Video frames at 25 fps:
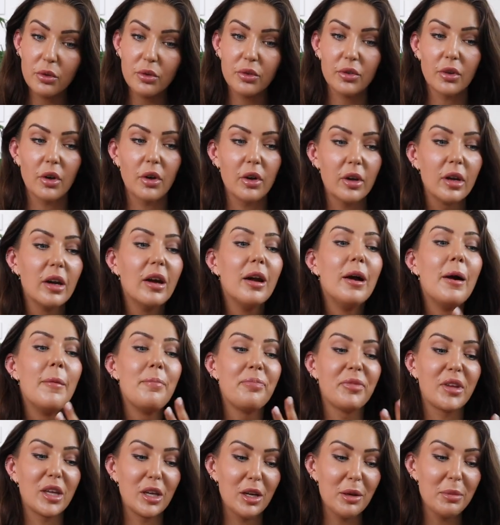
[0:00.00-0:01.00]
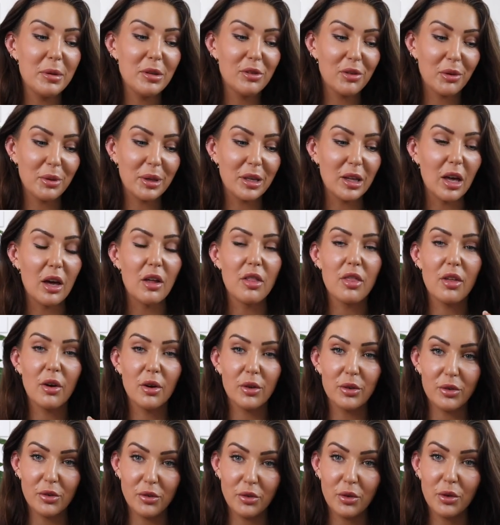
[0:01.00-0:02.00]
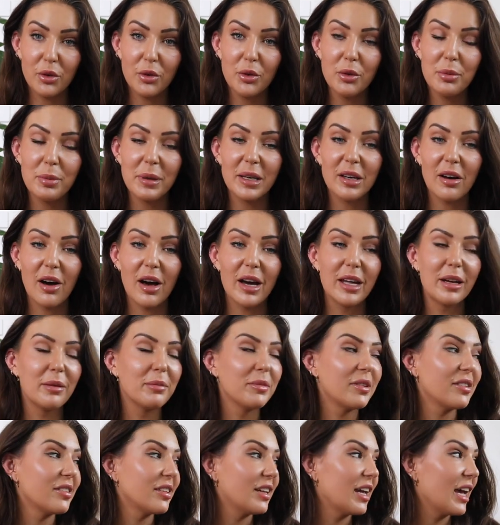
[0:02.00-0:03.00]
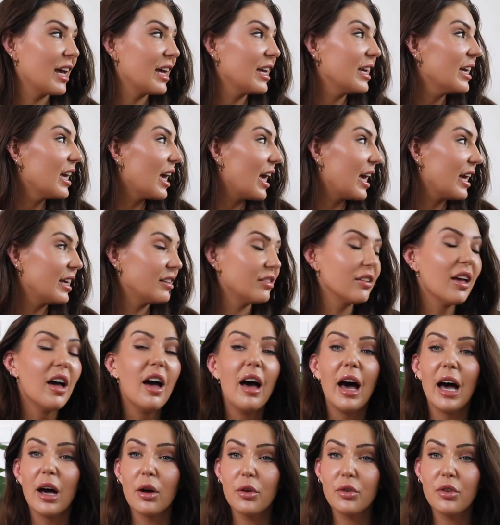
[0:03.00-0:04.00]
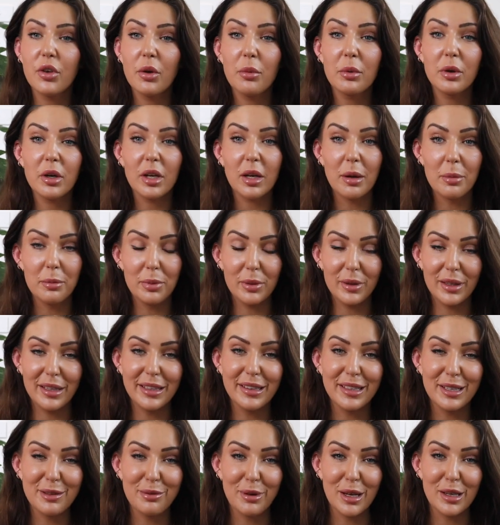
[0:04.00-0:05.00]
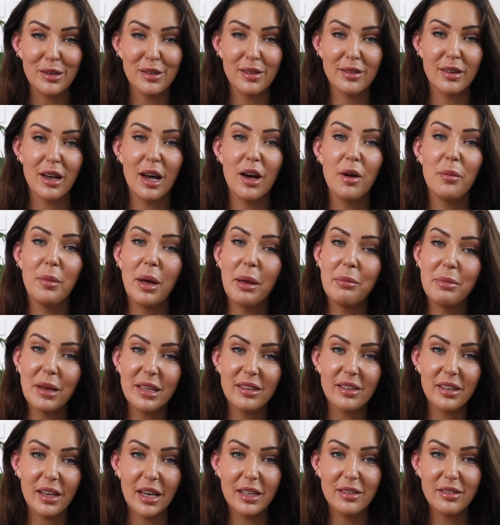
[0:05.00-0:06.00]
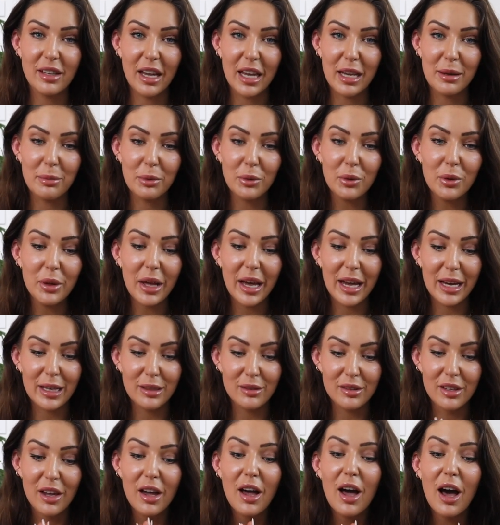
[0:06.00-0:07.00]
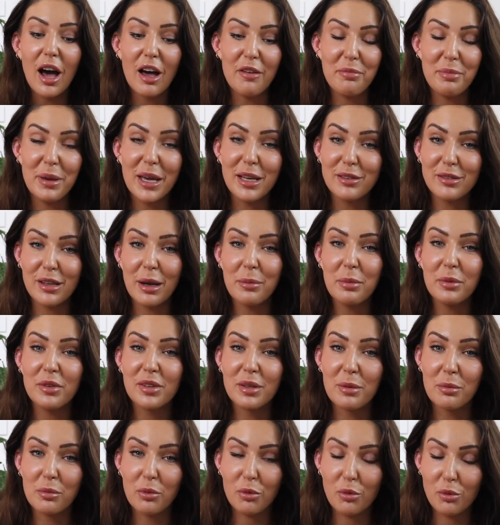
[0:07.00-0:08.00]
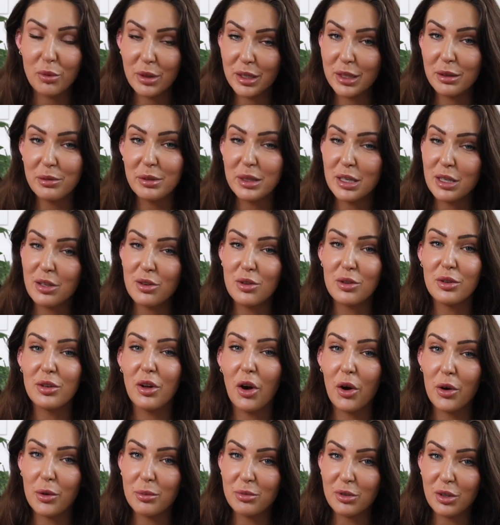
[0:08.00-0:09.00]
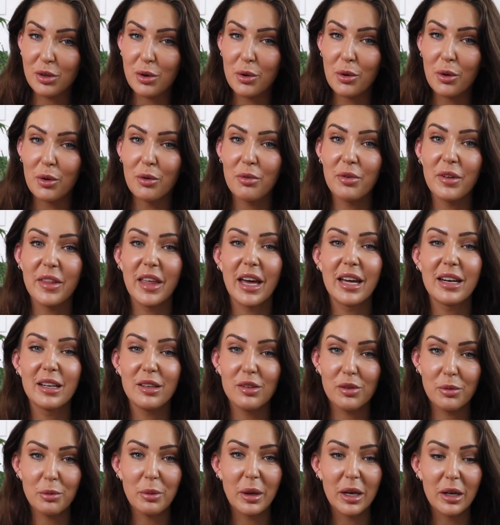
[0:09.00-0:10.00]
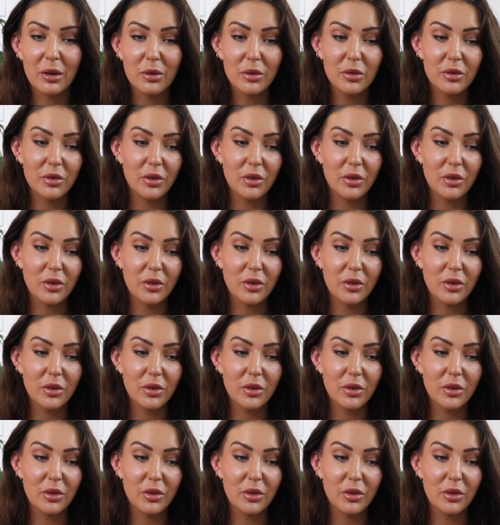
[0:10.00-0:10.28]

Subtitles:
So I'm going to be doing those two big items today, and I also want to completely restyle my bedside table, and I've picked up some really, really cute home decor for that as well.